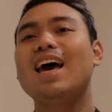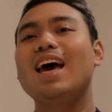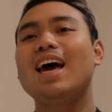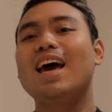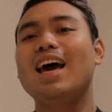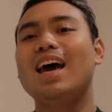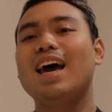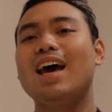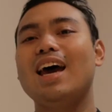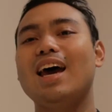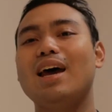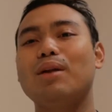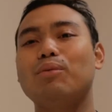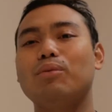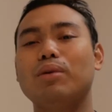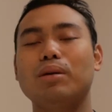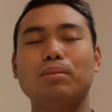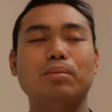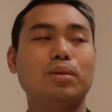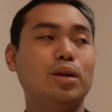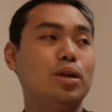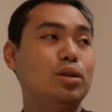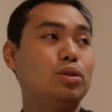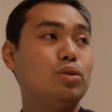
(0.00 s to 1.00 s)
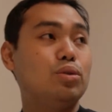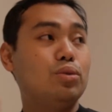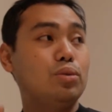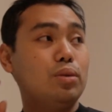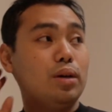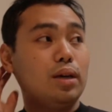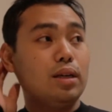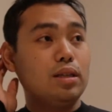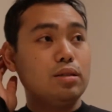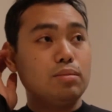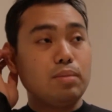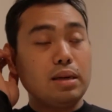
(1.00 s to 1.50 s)
And what I'm gonna do
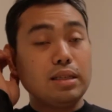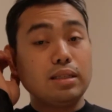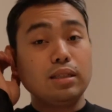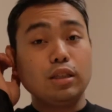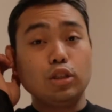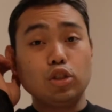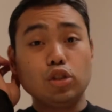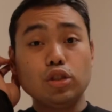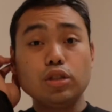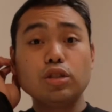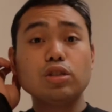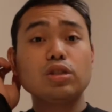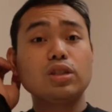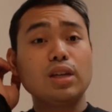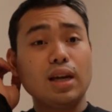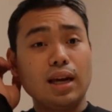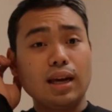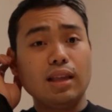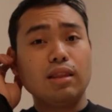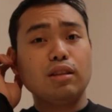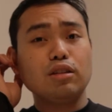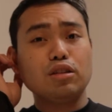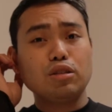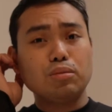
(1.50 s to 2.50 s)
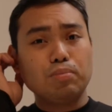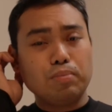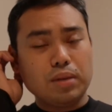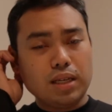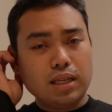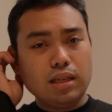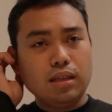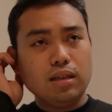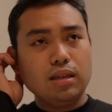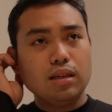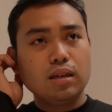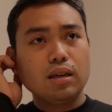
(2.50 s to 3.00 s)
is basically just check the
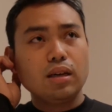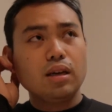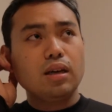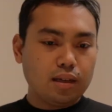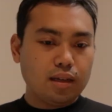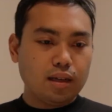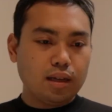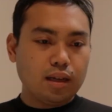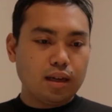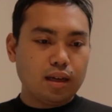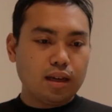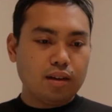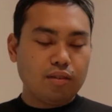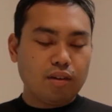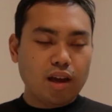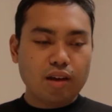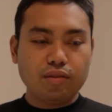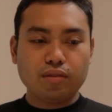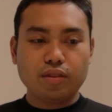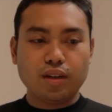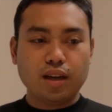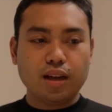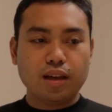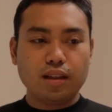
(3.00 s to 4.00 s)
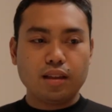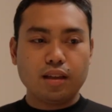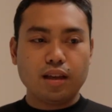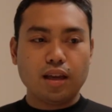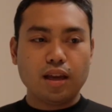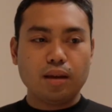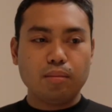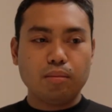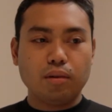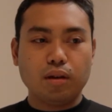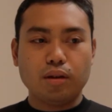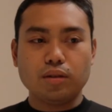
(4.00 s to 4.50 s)
speed. After getting the
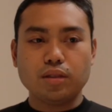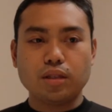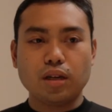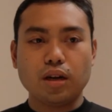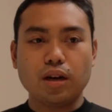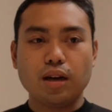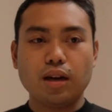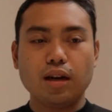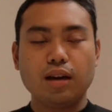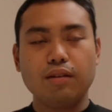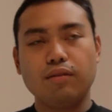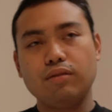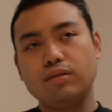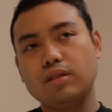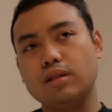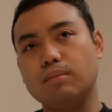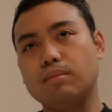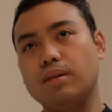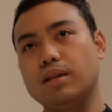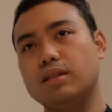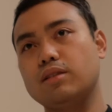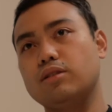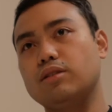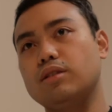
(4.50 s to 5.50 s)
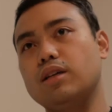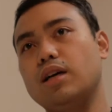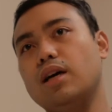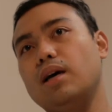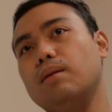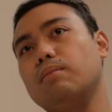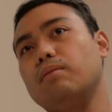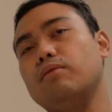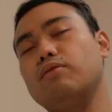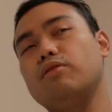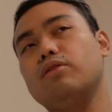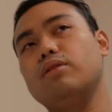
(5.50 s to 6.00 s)
cable, I was like, oh, I have some extra
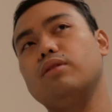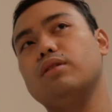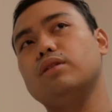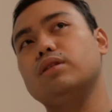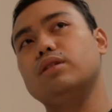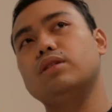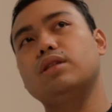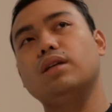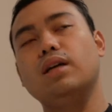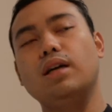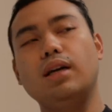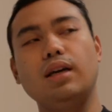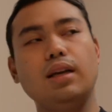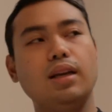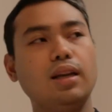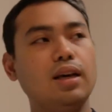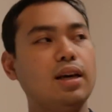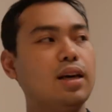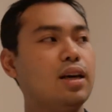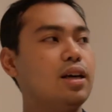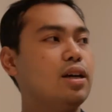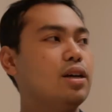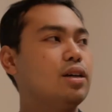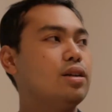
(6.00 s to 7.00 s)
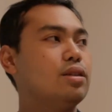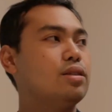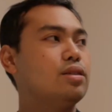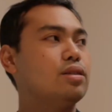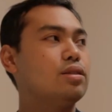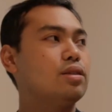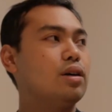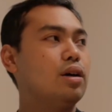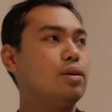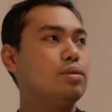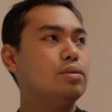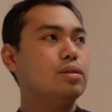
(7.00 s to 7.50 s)
time before the train.
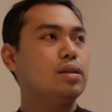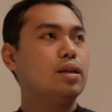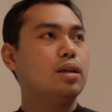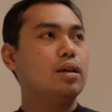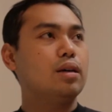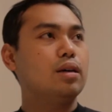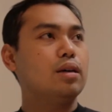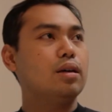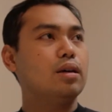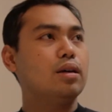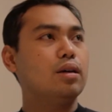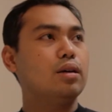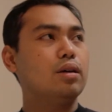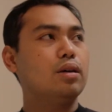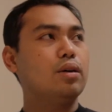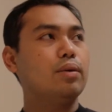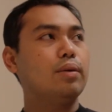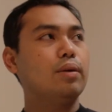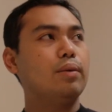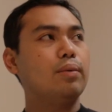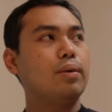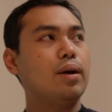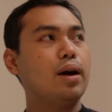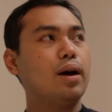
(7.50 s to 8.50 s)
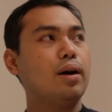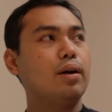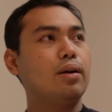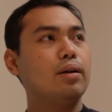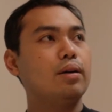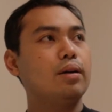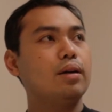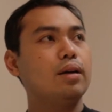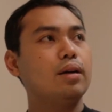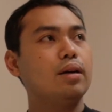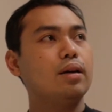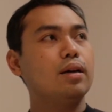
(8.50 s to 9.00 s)
So I was like going
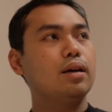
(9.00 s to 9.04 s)
around.